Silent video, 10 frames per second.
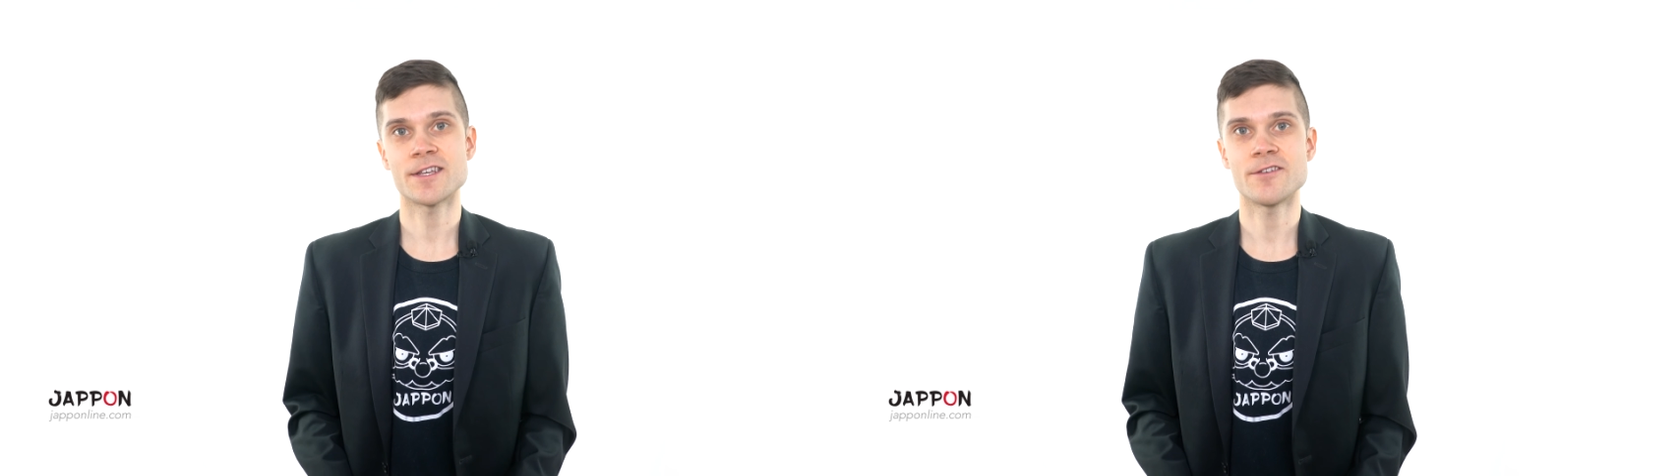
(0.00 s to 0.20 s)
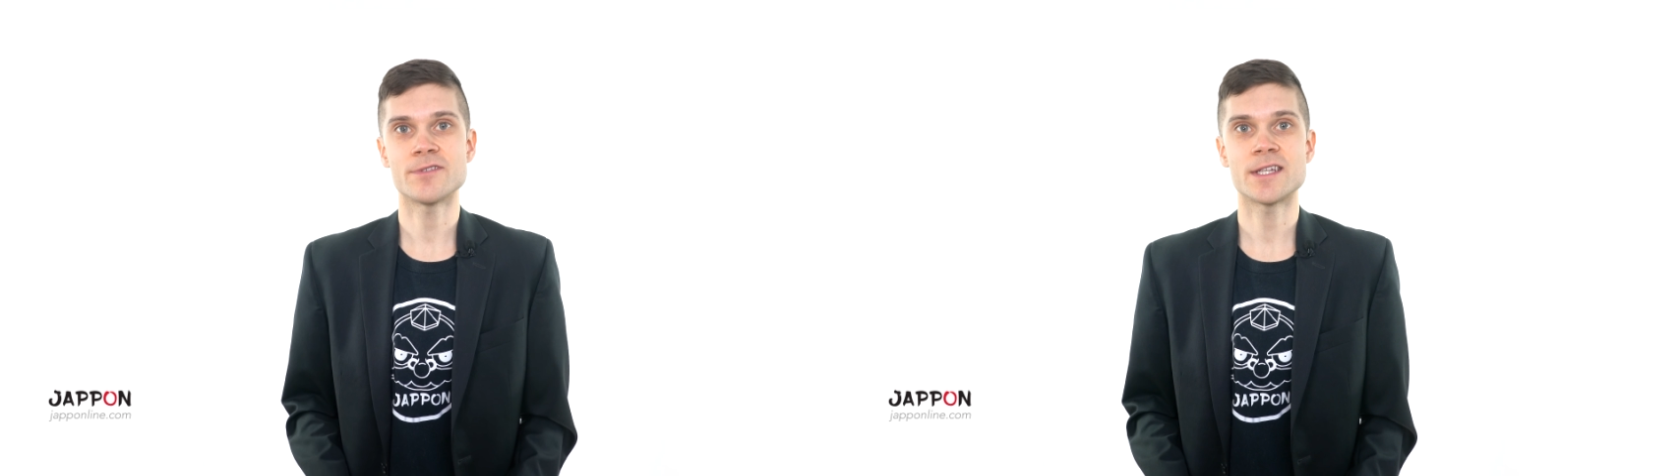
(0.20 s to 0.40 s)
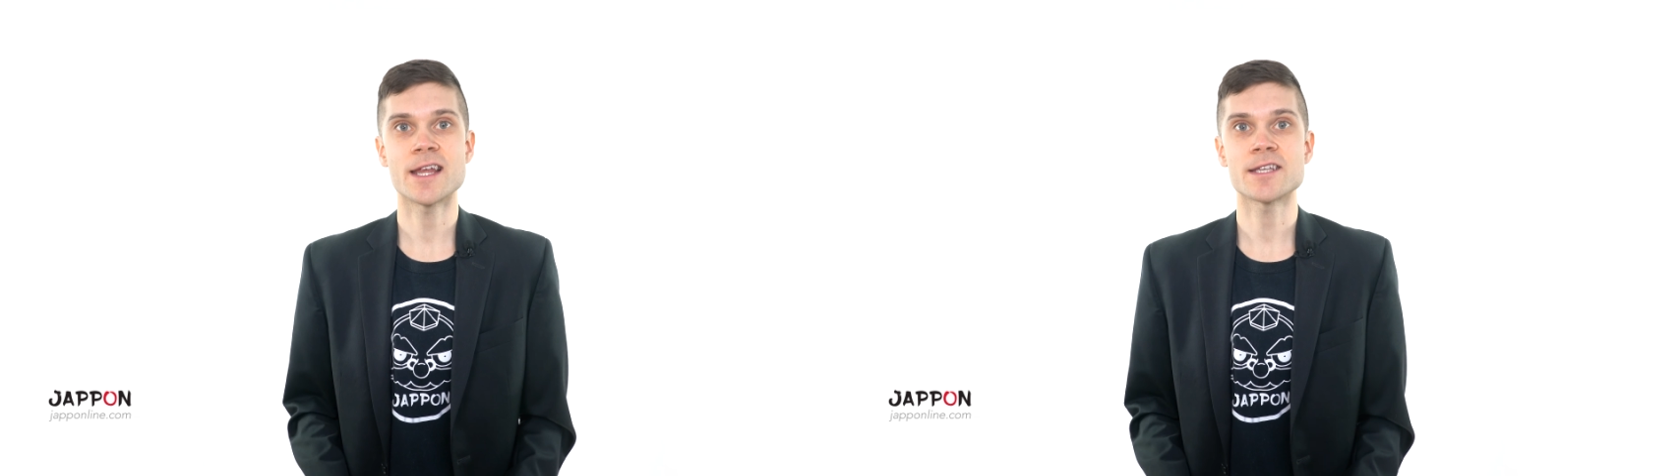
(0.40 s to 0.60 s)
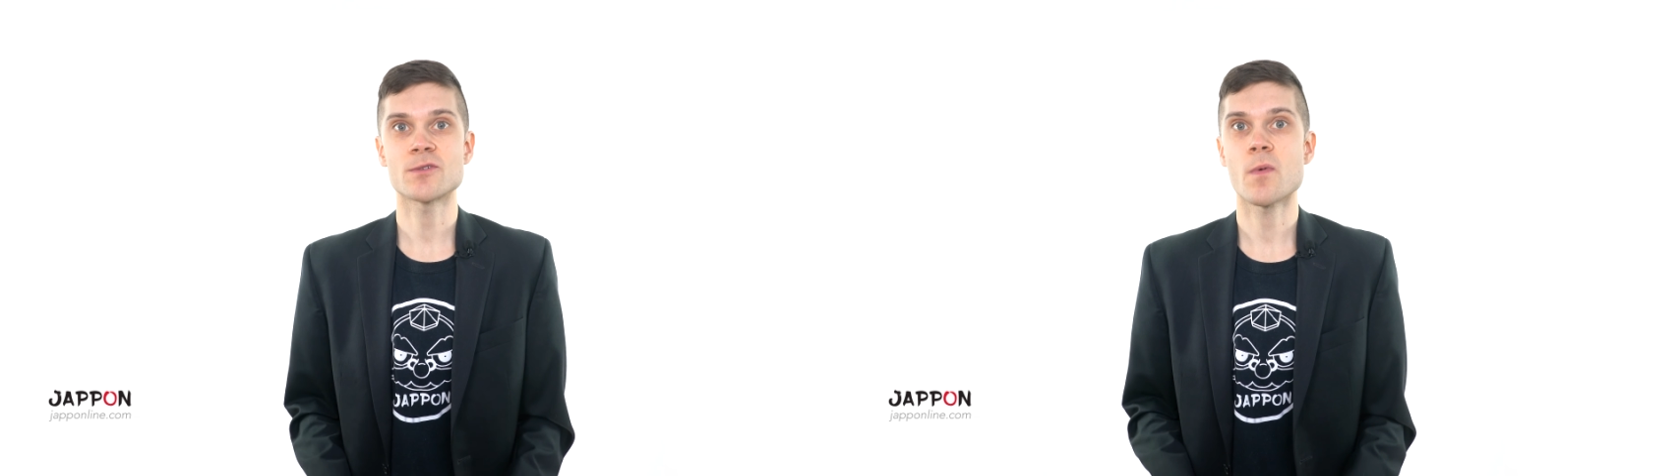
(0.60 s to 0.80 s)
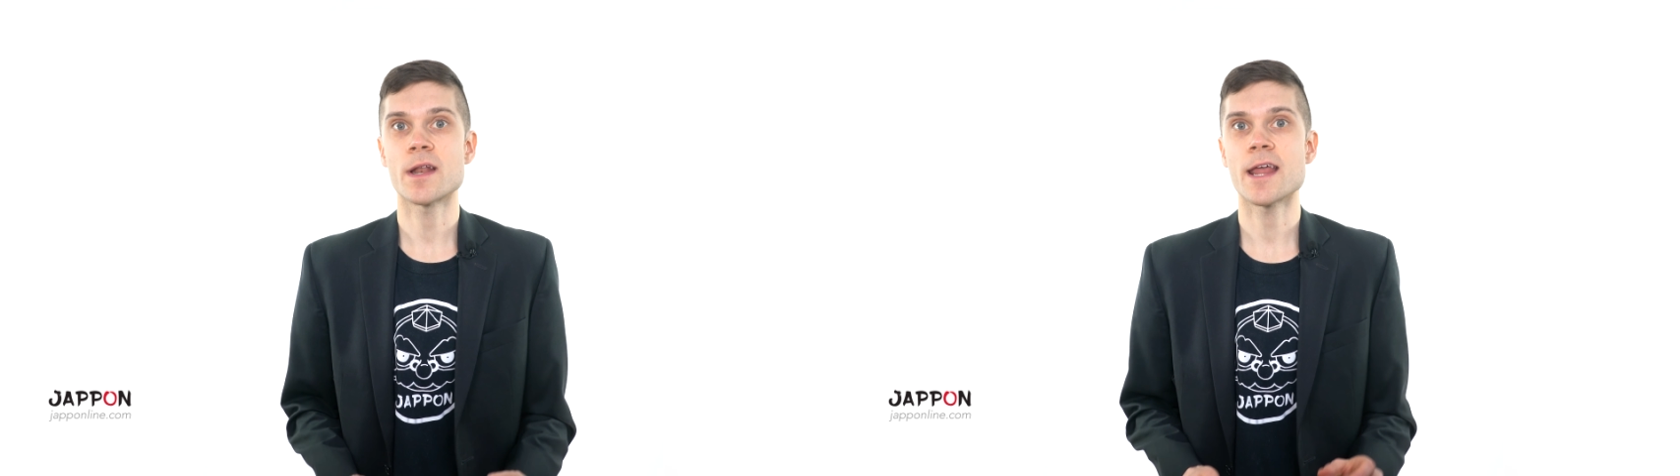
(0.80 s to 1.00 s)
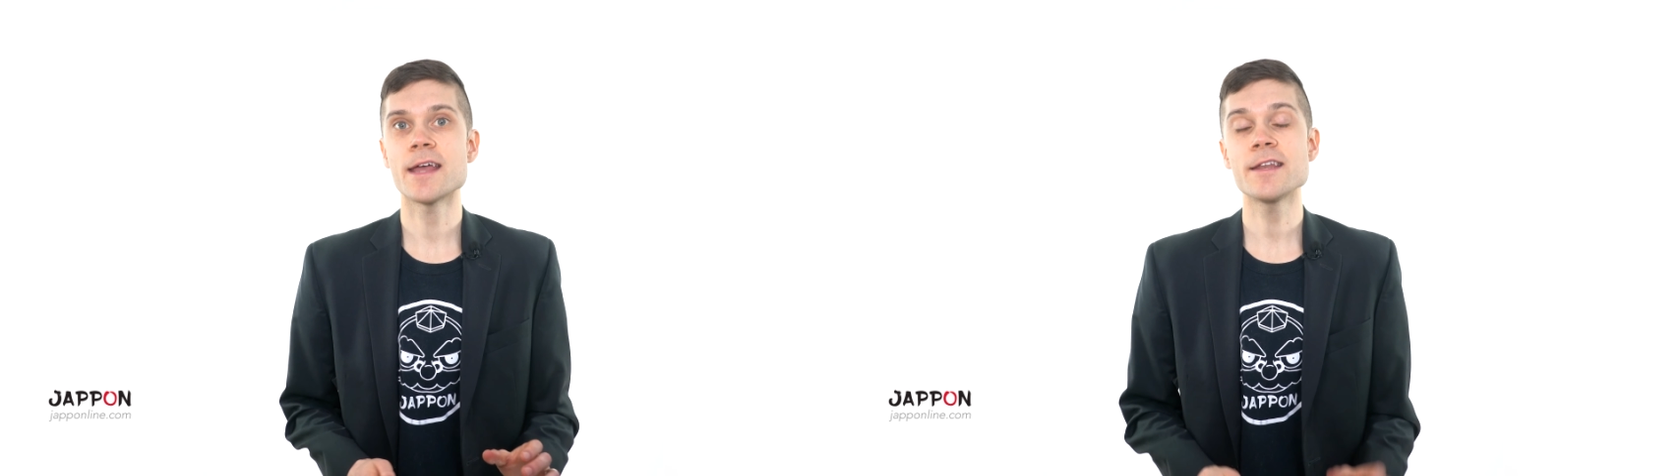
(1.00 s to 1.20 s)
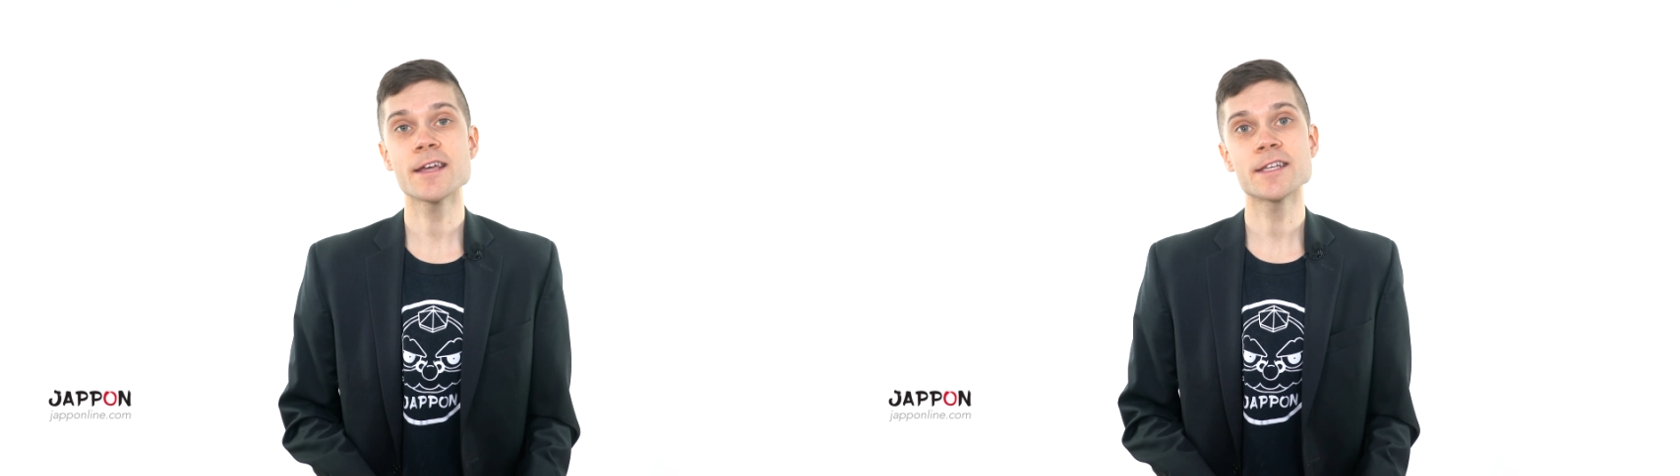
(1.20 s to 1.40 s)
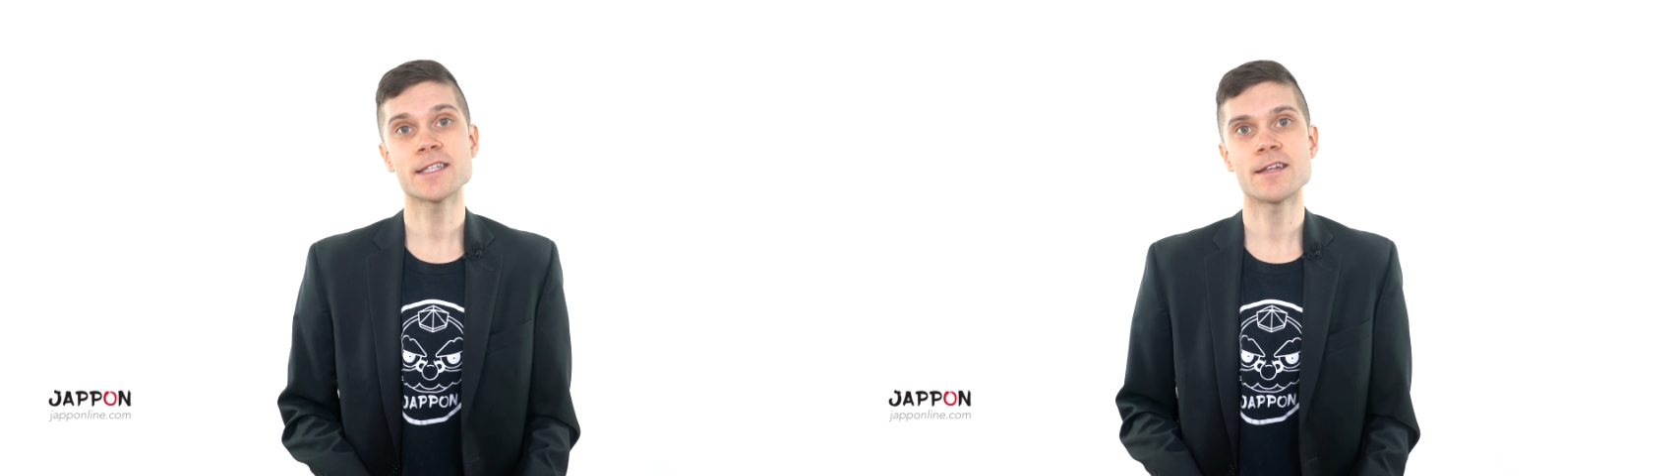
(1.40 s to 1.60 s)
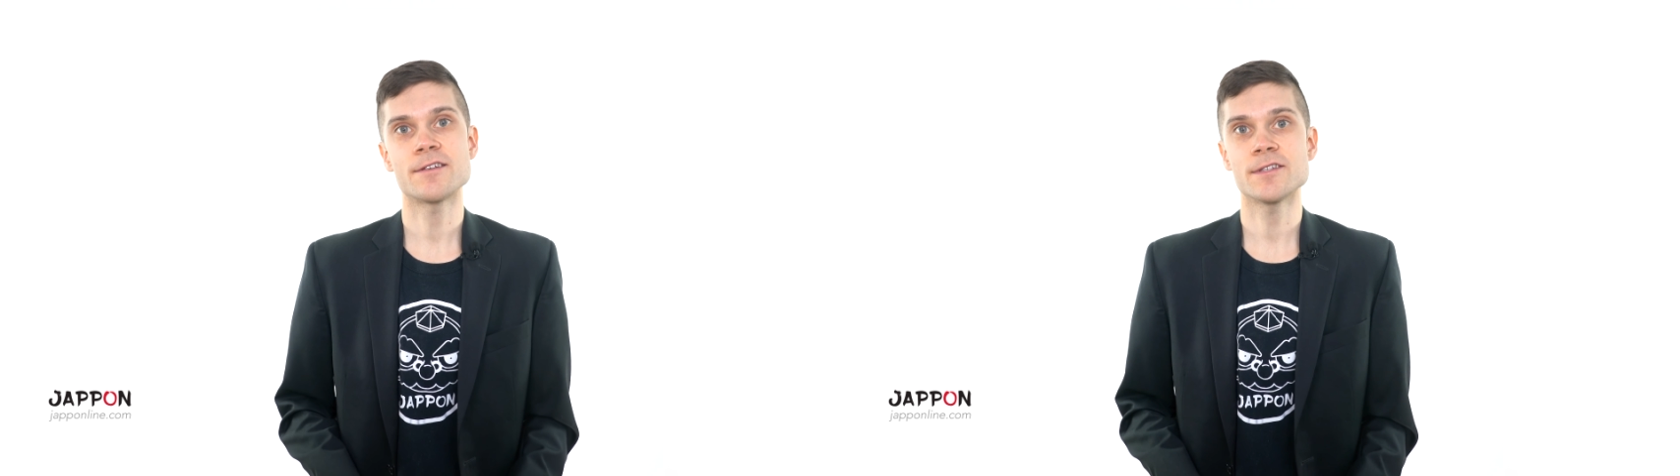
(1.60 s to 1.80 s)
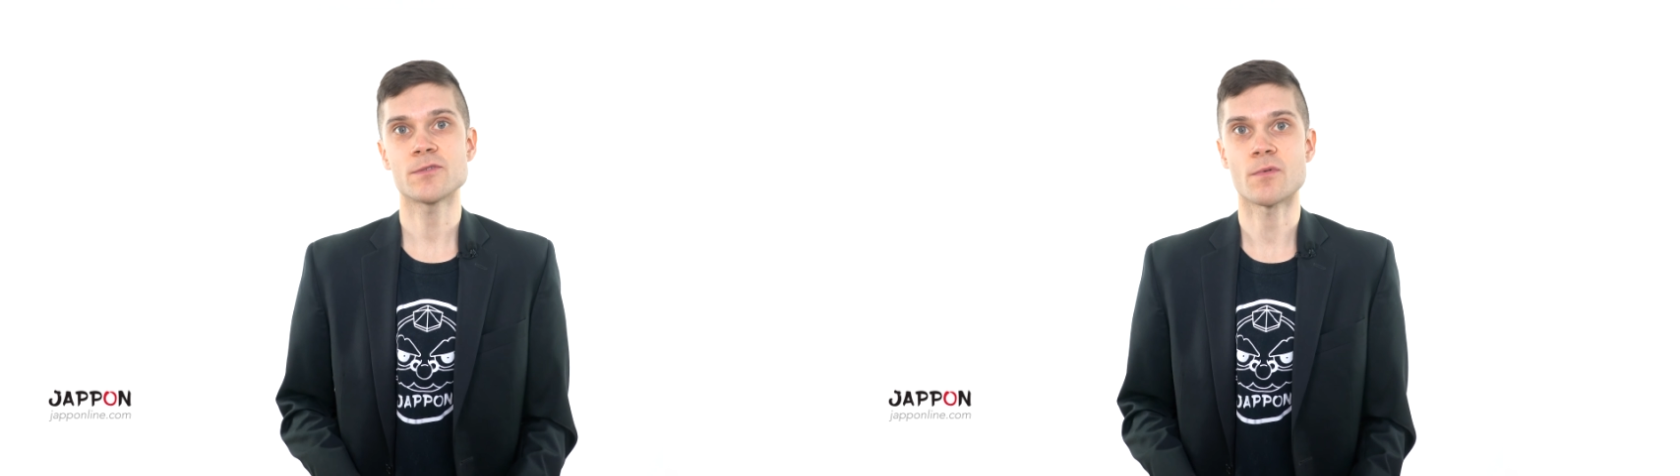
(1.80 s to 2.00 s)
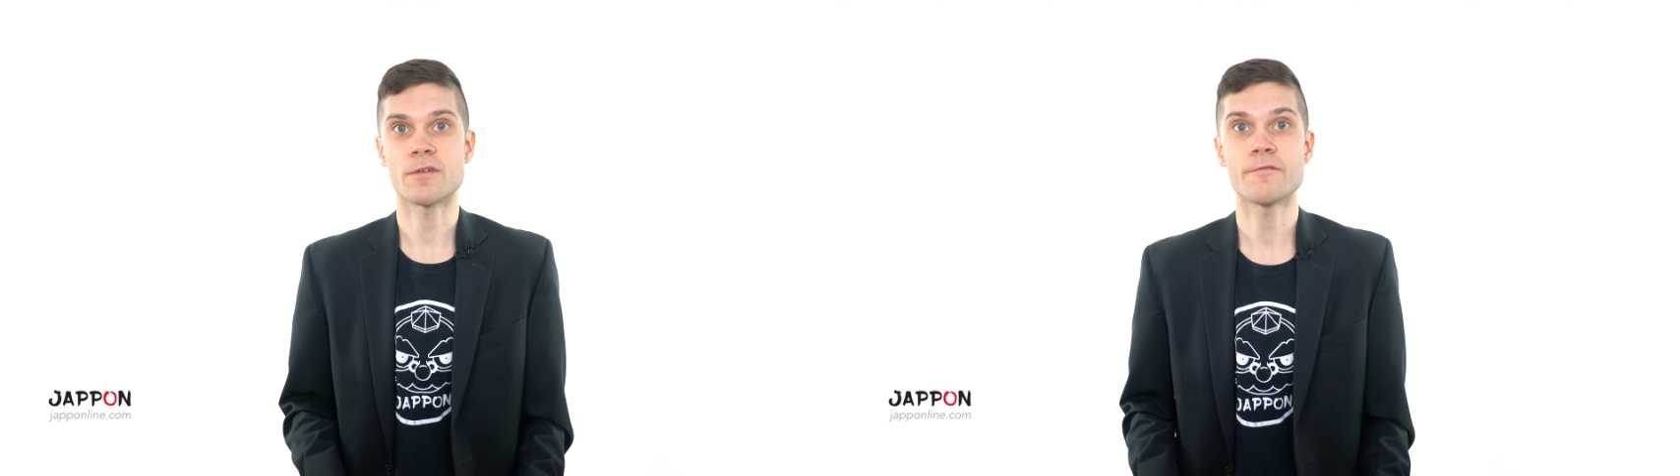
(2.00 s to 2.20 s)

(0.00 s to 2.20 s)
to use des when ending a sentence with a